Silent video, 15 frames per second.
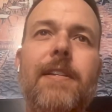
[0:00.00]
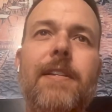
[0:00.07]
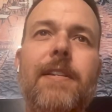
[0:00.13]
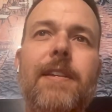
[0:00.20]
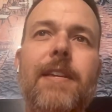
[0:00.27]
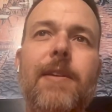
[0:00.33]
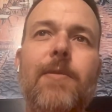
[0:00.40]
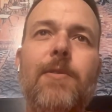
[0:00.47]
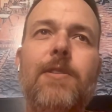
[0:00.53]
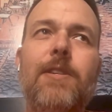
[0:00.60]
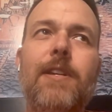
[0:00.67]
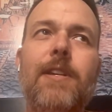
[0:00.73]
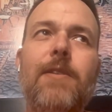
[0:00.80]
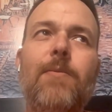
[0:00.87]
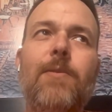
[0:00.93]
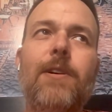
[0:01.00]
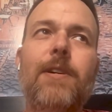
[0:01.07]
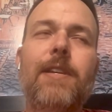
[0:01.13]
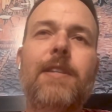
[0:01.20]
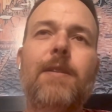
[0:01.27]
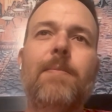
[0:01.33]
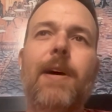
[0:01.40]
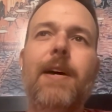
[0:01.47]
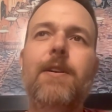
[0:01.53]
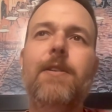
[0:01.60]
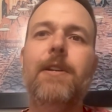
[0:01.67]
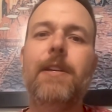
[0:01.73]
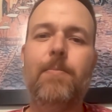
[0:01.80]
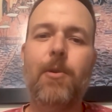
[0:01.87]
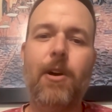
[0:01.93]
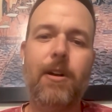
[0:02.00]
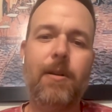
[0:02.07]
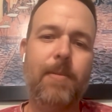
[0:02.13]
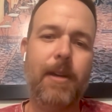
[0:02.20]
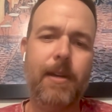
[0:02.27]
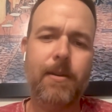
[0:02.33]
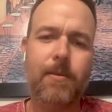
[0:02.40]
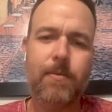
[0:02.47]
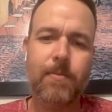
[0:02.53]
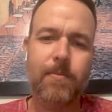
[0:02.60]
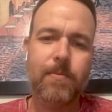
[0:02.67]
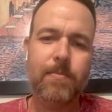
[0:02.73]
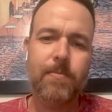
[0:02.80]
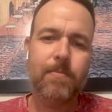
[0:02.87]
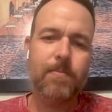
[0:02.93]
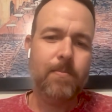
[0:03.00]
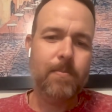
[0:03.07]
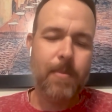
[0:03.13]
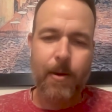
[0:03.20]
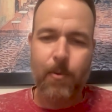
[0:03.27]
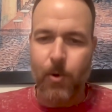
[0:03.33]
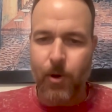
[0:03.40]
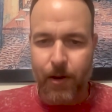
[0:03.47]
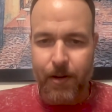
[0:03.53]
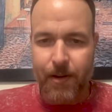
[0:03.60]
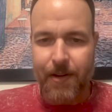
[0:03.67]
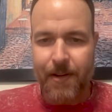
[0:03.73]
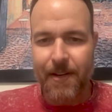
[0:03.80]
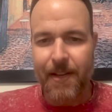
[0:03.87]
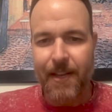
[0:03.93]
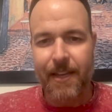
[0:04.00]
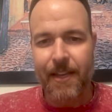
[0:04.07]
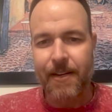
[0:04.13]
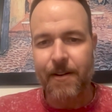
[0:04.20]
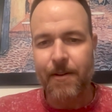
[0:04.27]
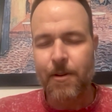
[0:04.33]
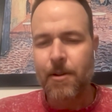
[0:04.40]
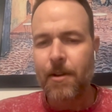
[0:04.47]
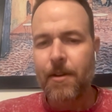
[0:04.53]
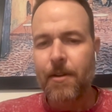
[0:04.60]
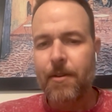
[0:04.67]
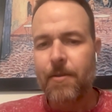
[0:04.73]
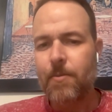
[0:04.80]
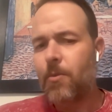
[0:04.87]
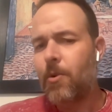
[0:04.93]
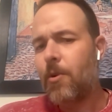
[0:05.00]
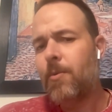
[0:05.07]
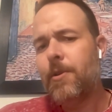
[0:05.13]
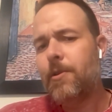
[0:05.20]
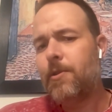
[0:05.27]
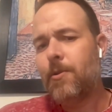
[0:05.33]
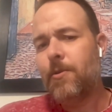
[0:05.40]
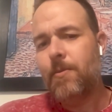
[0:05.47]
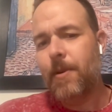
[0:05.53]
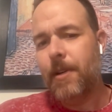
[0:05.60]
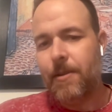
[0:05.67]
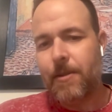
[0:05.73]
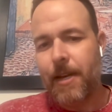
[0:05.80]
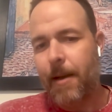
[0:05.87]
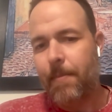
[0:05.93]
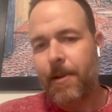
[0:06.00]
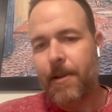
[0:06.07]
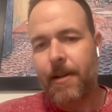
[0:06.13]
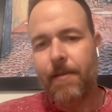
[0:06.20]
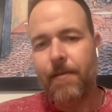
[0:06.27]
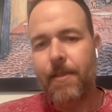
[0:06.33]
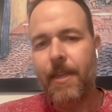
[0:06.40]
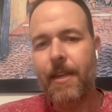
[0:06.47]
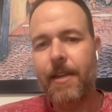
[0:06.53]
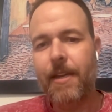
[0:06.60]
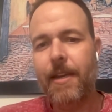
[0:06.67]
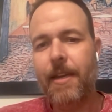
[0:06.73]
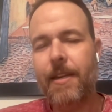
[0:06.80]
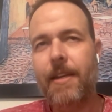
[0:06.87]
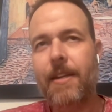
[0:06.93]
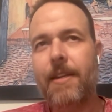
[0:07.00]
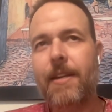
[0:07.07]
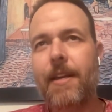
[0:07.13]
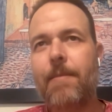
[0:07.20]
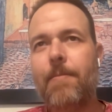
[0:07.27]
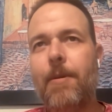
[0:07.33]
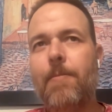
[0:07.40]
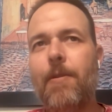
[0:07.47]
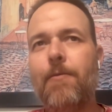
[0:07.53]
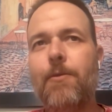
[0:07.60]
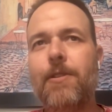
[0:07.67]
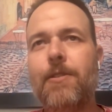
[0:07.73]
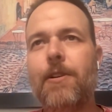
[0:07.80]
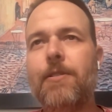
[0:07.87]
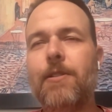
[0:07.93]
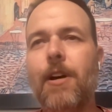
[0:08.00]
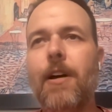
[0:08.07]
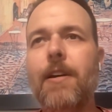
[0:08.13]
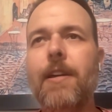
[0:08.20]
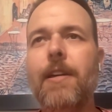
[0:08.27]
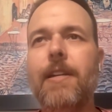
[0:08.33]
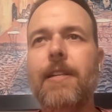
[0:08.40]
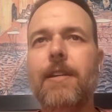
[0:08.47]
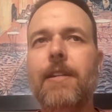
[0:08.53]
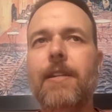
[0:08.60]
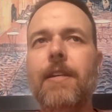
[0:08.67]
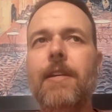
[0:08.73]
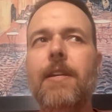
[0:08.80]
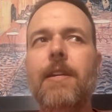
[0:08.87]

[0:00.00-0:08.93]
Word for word: he was sitting there looking at the monitor, and he brought up like my work and what were you doing when this happened and everything. And then I remember if we started talking, he said,